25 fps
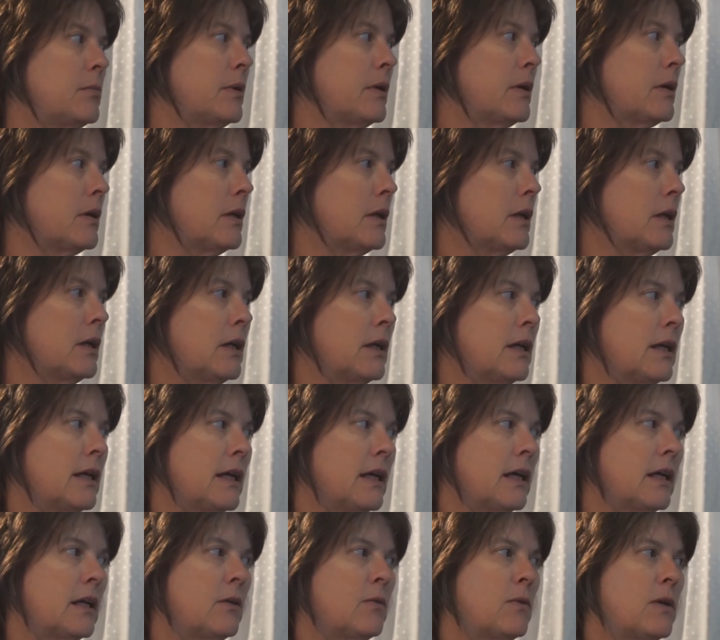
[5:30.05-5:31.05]
But
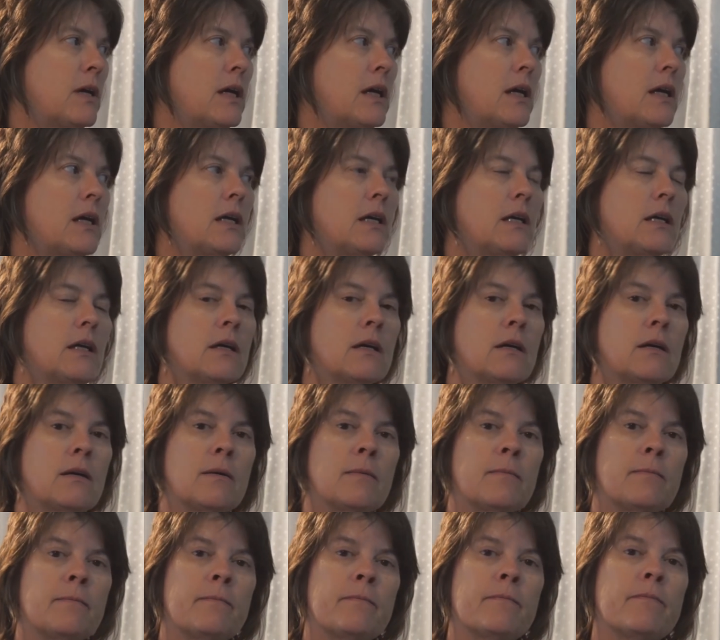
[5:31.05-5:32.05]
anyway,
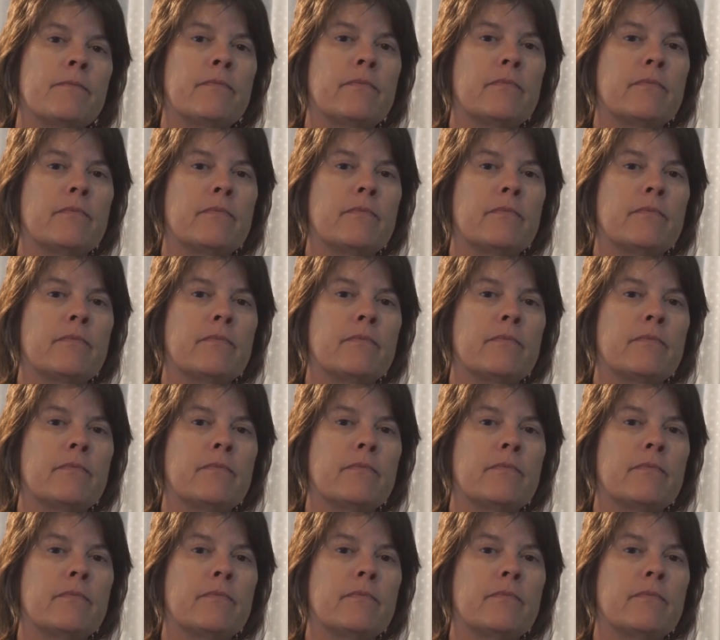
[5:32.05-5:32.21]
um,